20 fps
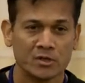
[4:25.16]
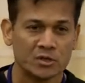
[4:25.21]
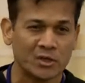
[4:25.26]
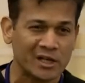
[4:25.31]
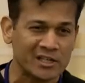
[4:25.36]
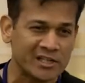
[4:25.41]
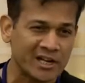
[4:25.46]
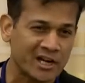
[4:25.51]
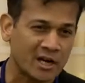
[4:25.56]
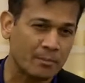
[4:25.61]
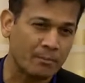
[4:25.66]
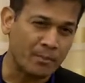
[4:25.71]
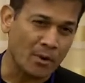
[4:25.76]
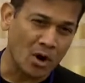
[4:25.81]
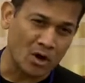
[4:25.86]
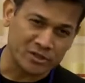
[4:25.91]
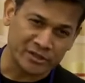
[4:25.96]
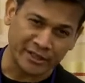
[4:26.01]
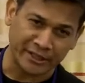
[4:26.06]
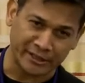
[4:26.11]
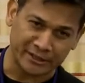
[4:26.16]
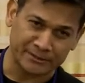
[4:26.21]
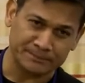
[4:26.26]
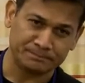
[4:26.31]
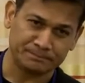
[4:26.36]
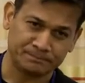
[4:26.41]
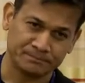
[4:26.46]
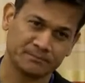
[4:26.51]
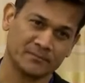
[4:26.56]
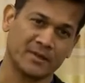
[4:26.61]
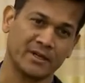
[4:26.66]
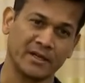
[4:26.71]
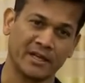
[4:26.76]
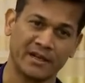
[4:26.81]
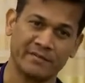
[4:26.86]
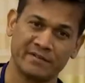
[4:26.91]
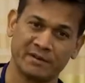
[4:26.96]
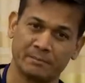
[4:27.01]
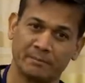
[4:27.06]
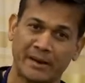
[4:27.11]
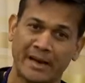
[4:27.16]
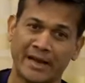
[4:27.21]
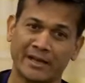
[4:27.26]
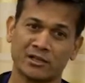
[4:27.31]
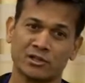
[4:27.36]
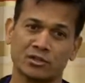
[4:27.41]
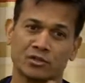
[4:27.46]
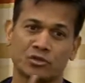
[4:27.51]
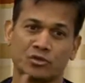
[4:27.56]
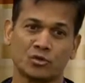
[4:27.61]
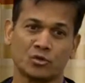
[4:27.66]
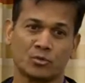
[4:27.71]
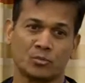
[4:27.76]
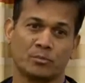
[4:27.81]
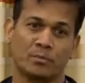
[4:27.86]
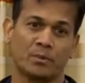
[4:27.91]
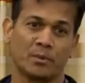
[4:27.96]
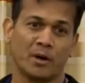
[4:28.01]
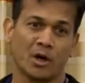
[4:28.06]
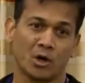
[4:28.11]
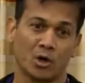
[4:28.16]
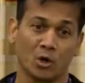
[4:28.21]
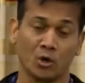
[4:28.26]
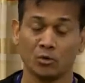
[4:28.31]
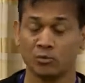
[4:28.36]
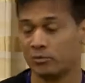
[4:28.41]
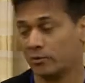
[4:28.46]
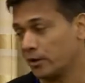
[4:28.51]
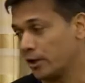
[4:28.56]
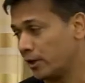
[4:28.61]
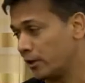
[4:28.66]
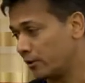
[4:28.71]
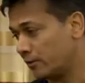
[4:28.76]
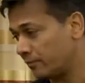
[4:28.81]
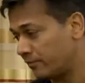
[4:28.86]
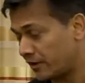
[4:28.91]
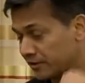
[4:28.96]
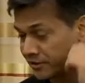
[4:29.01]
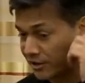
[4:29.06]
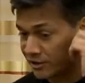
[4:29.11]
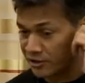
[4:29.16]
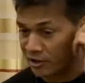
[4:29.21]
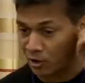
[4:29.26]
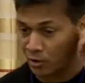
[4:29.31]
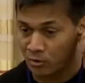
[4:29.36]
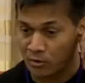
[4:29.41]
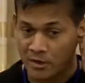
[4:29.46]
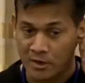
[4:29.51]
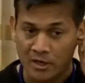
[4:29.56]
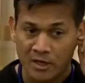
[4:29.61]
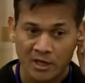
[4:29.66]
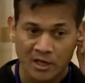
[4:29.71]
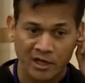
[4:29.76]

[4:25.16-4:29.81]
So I'll take a pause here, give it back to Paco or Francisco.